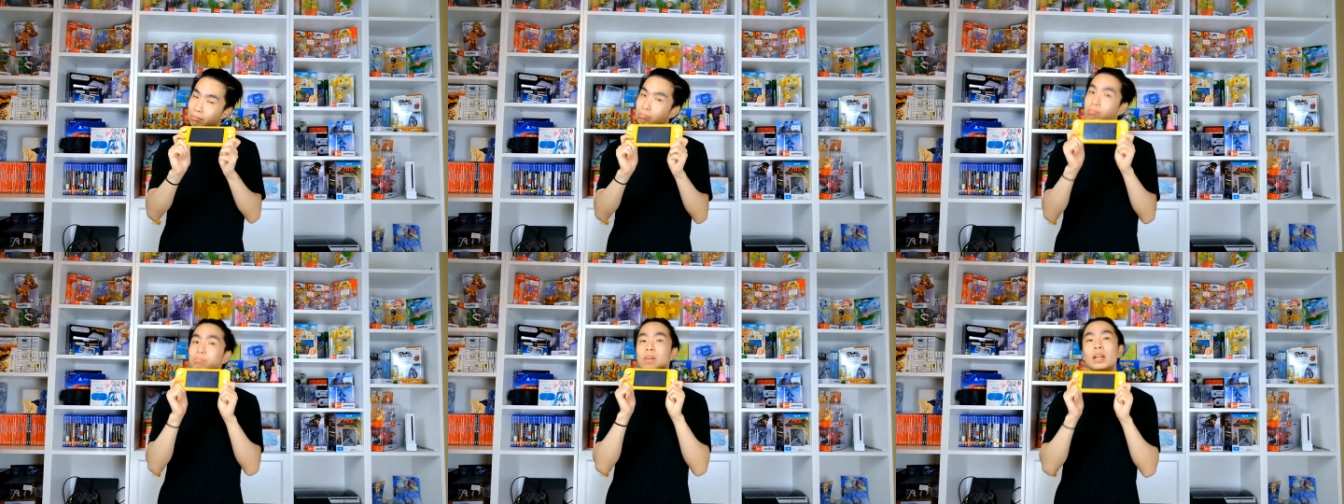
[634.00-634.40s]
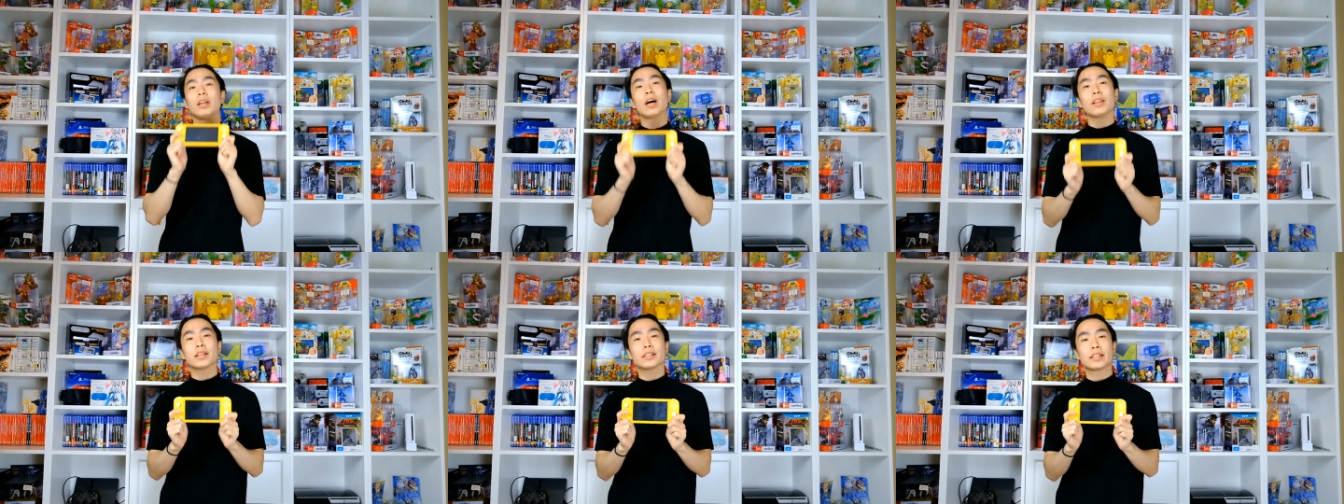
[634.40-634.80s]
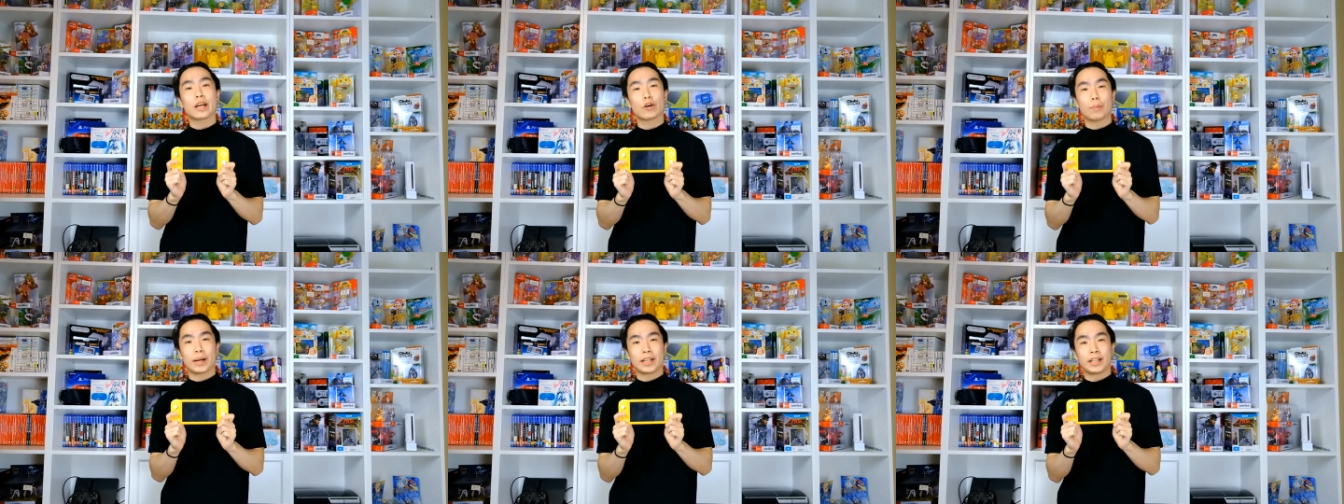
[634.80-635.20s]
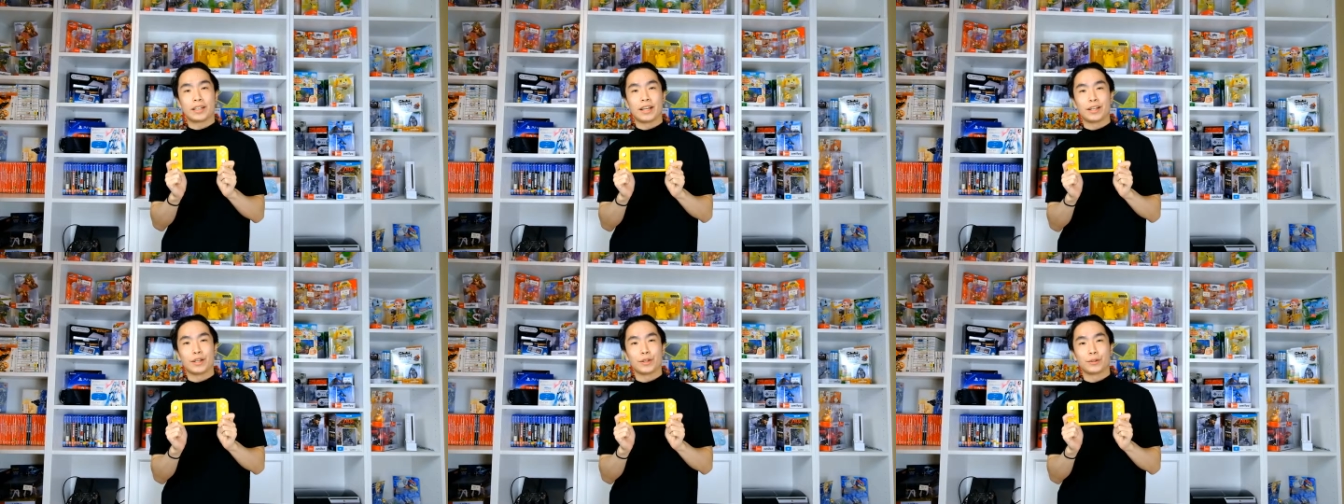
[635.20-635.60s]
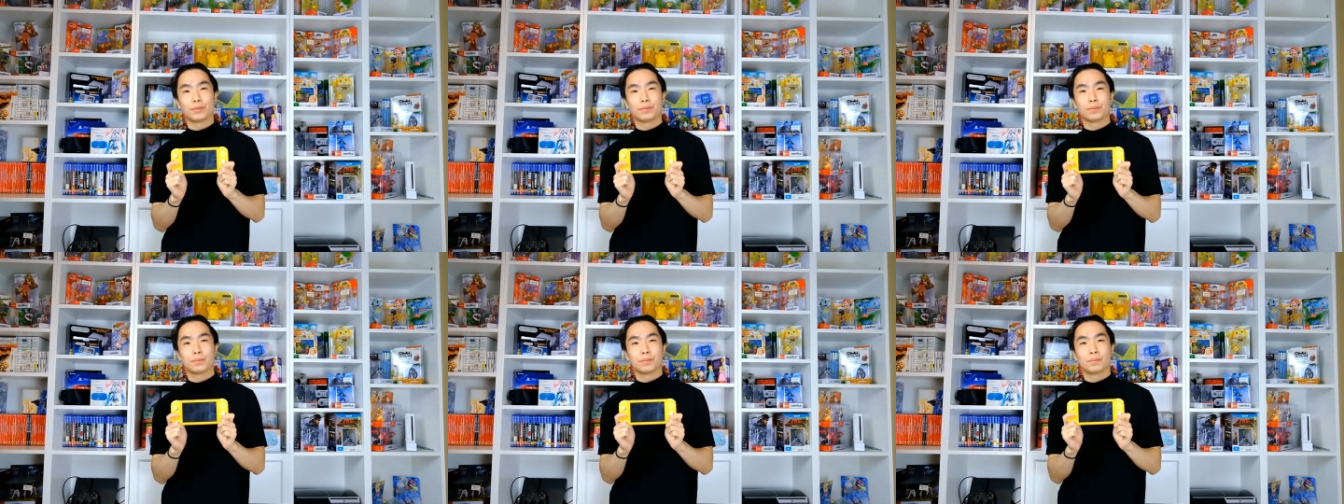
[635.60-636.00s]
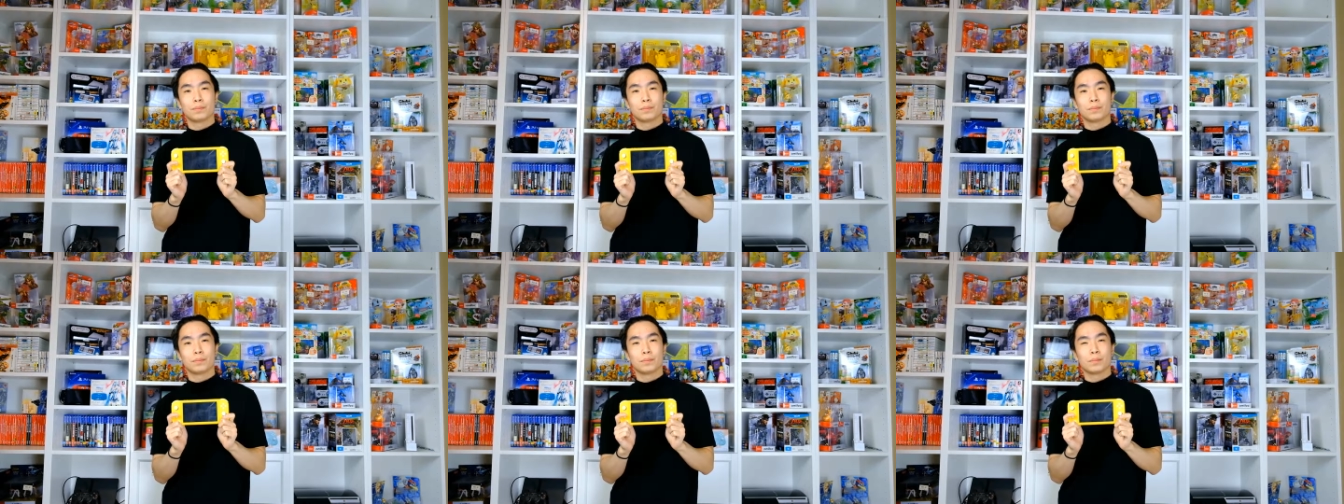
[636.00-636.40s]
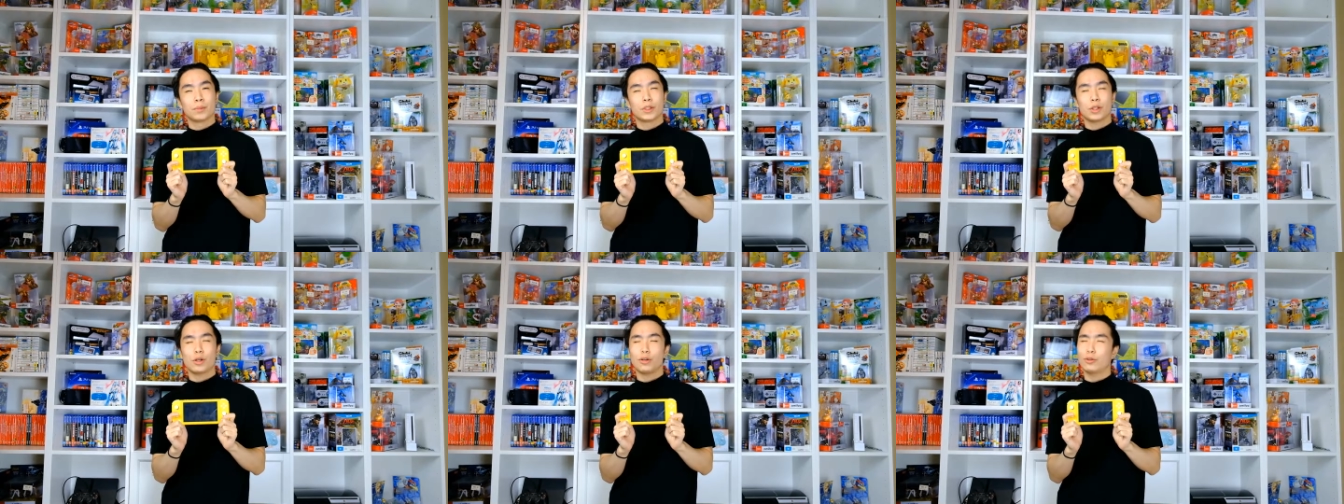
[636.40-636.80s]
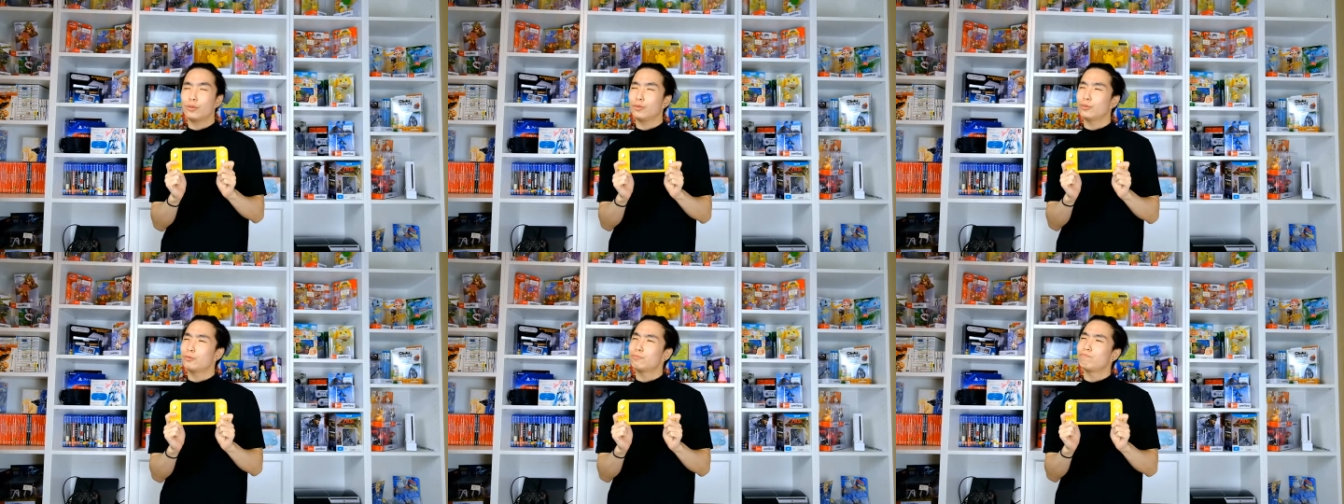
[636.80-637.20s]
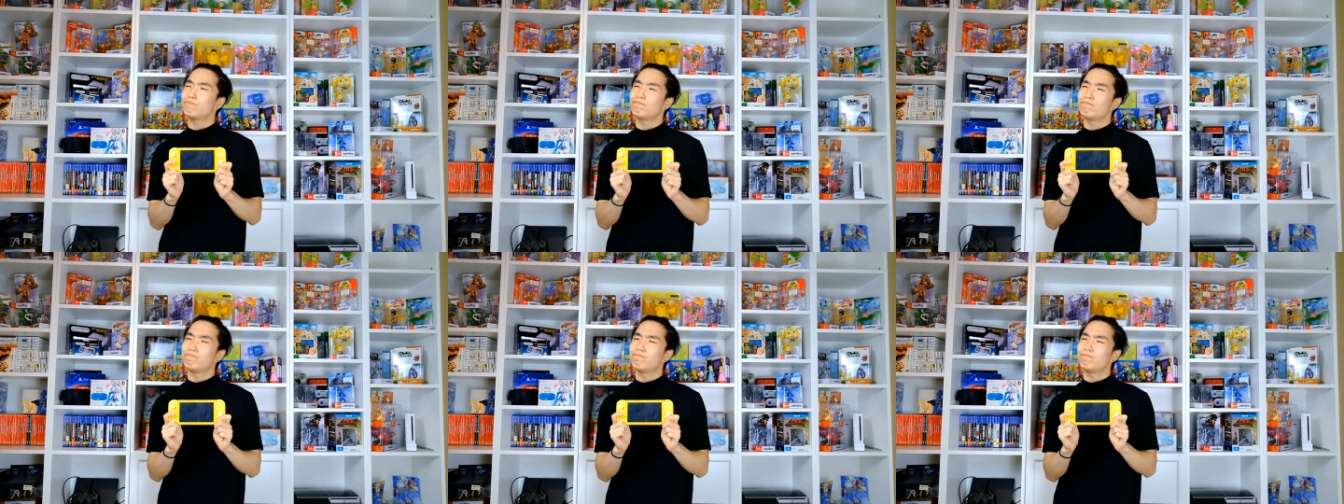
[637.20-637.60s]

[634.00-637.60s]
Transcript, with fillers: And then another sale by Nintendo. So,